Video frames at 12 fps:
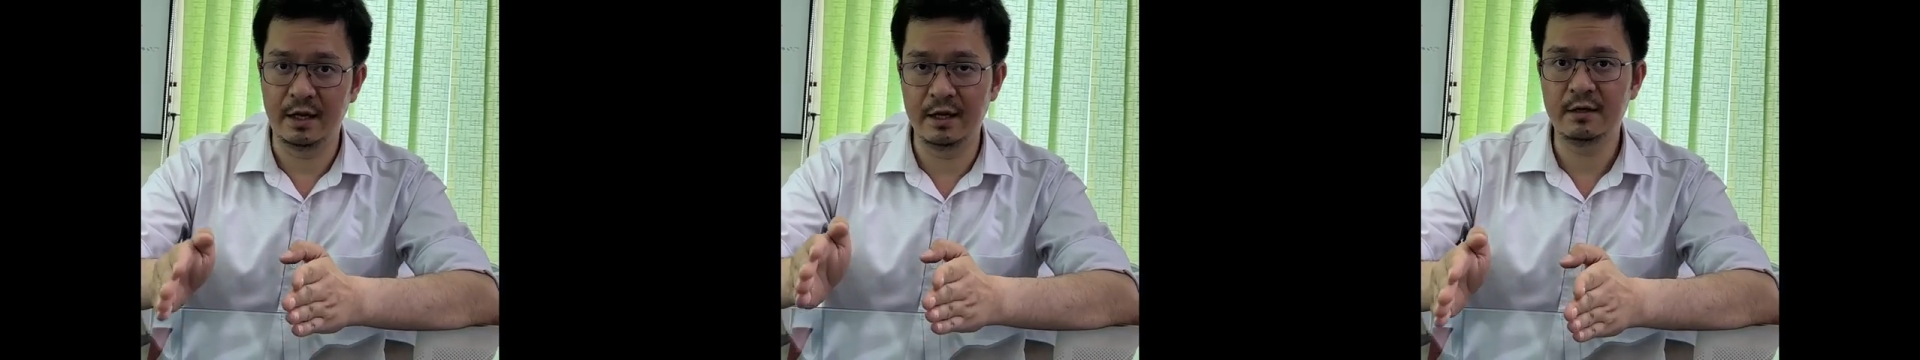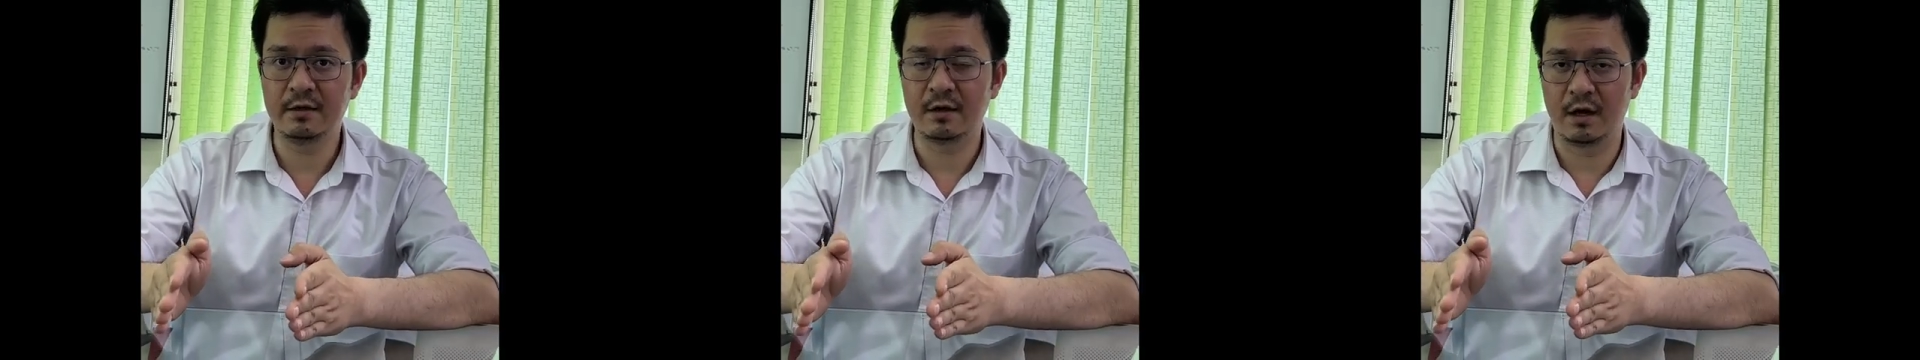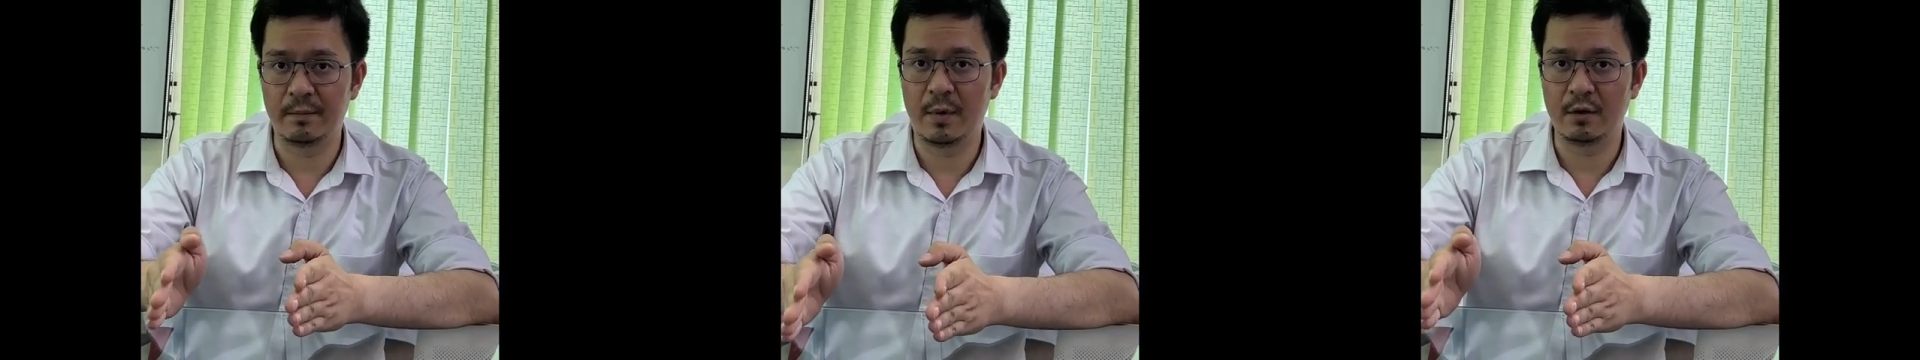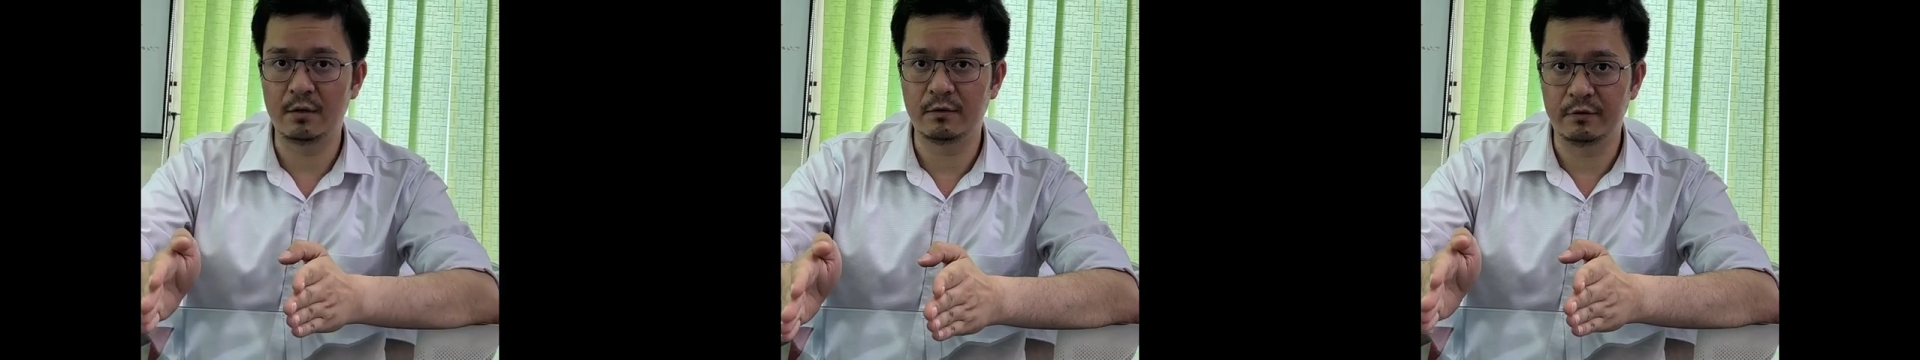in
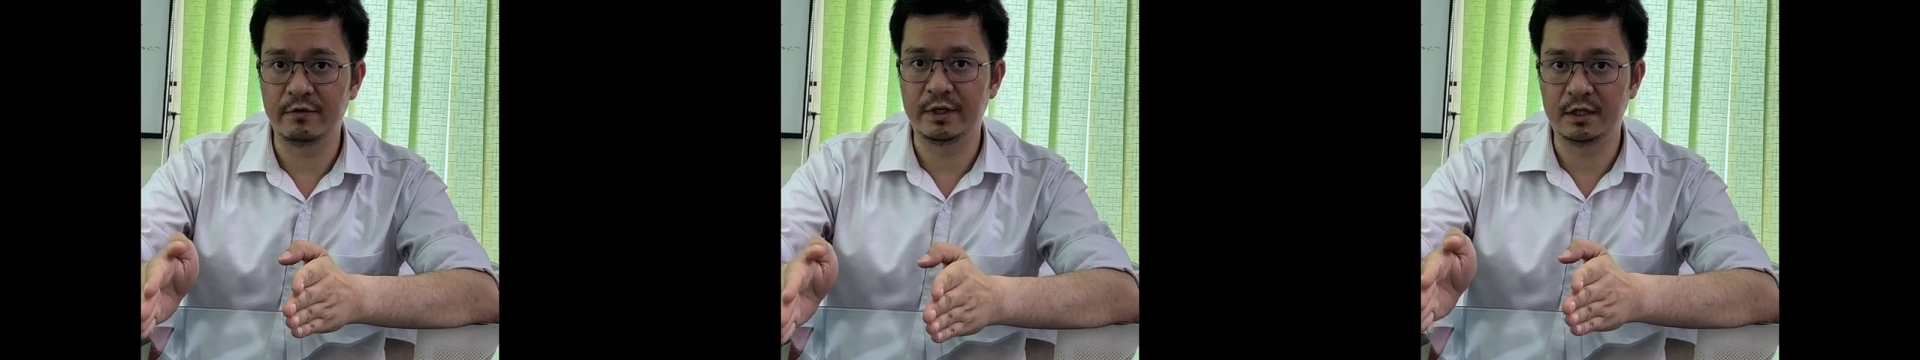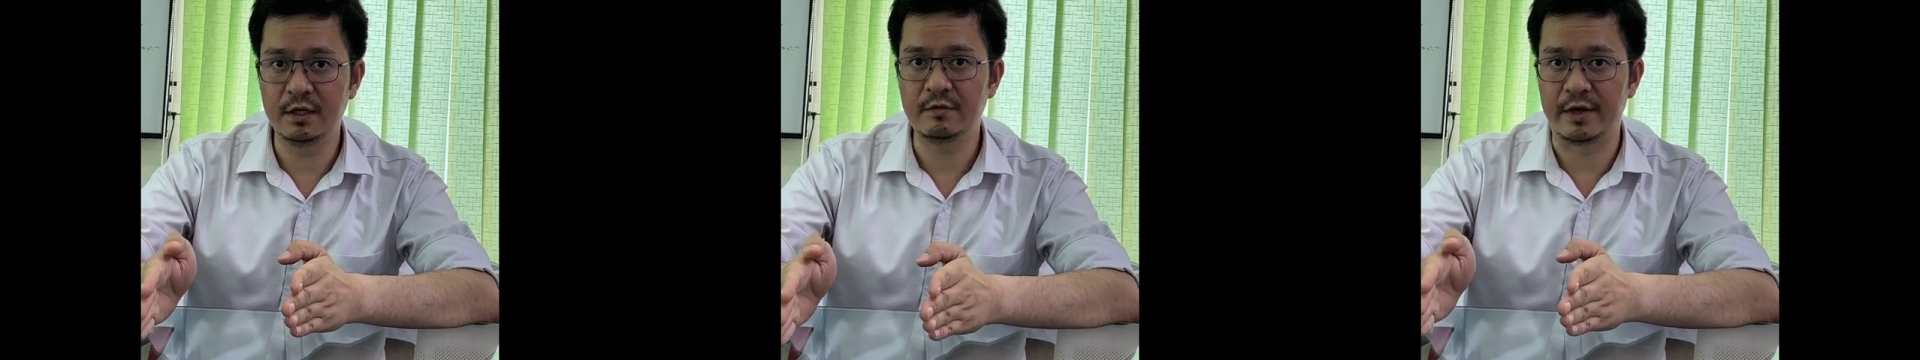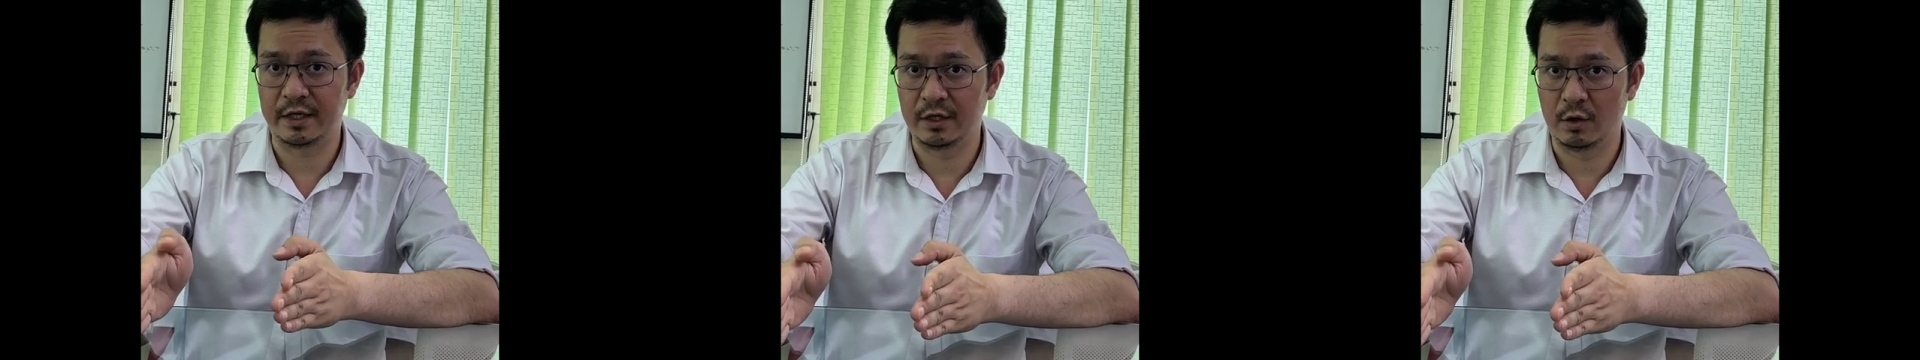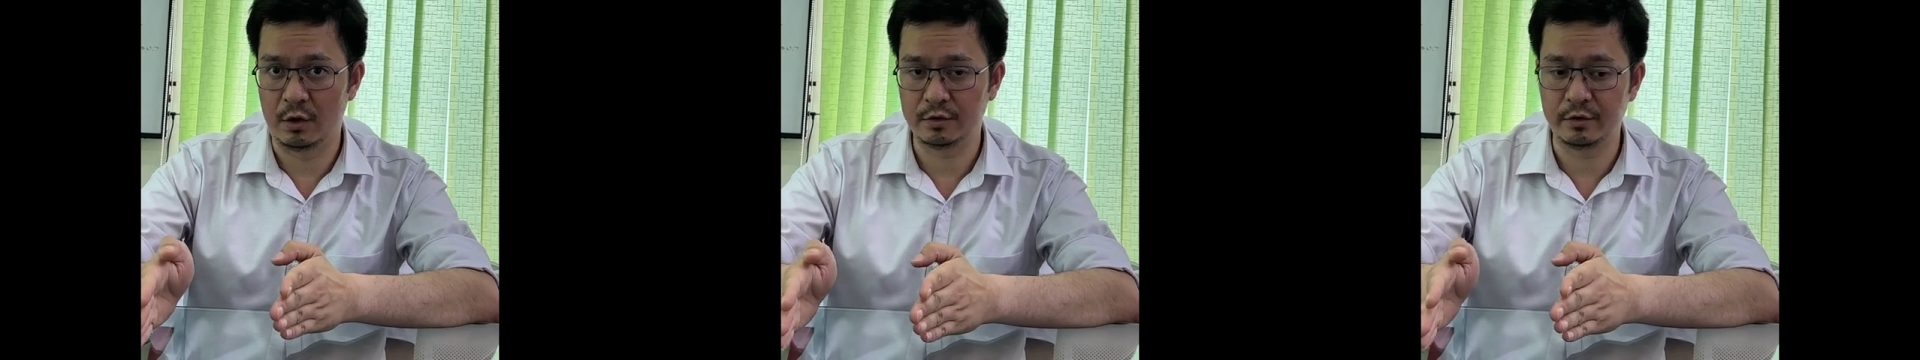about with the
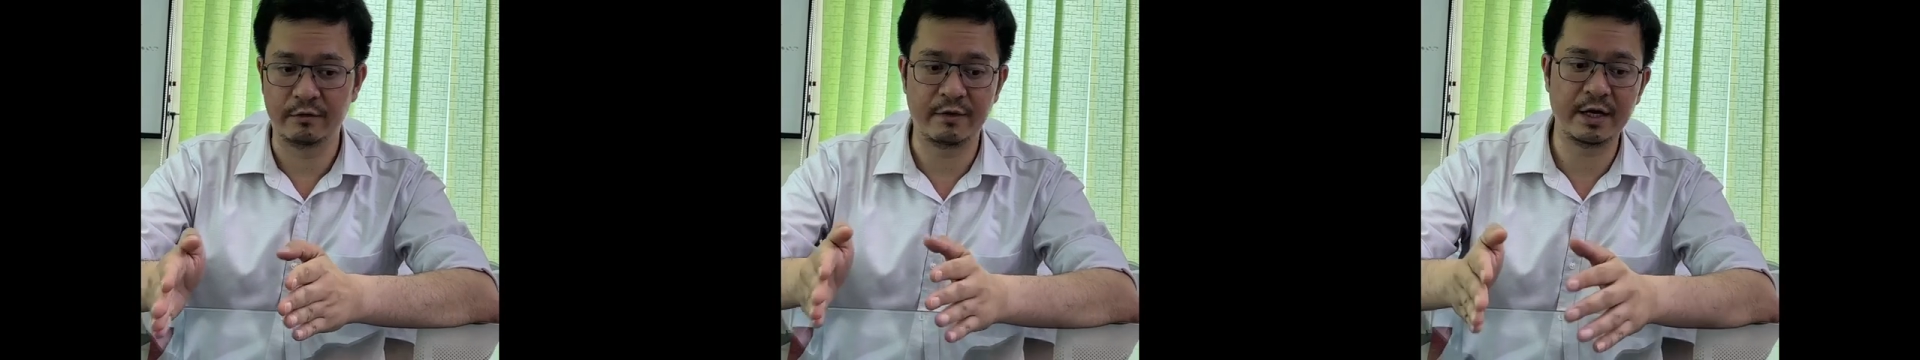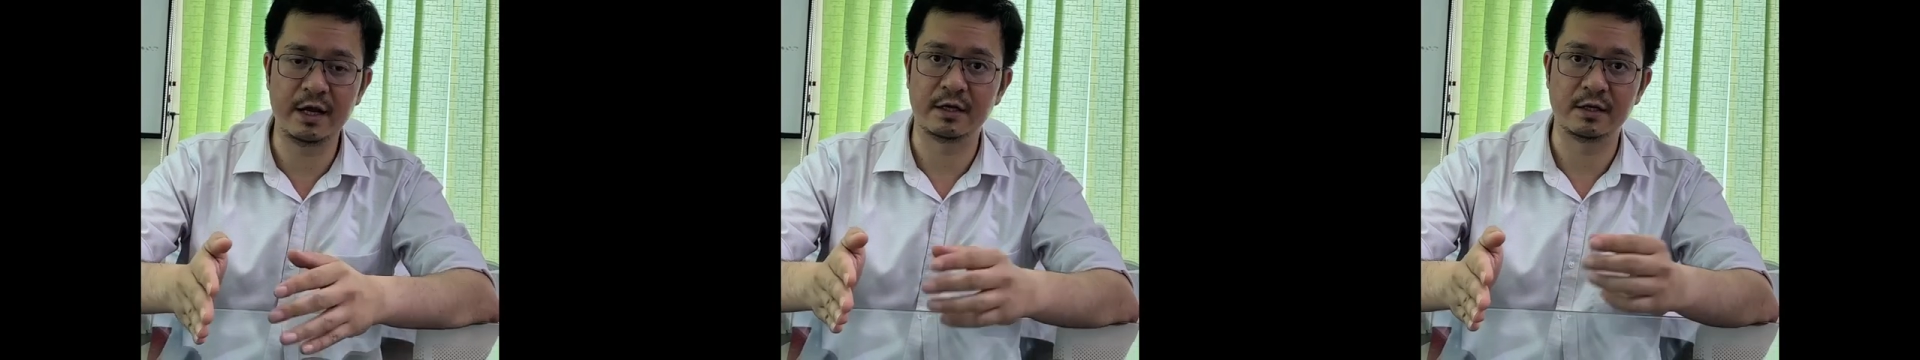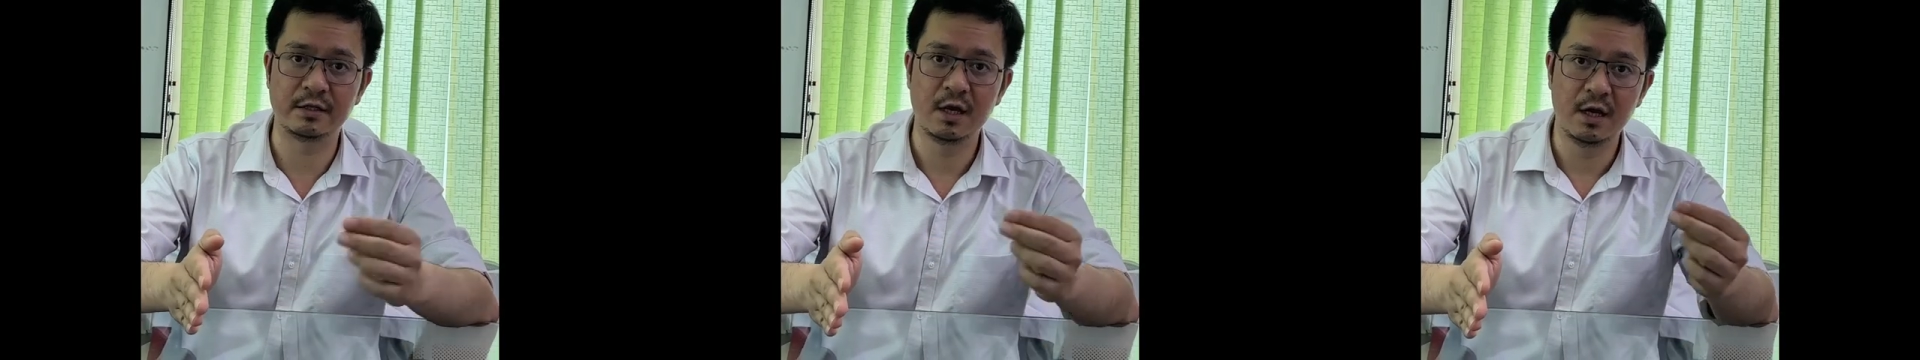retinol. So whether it is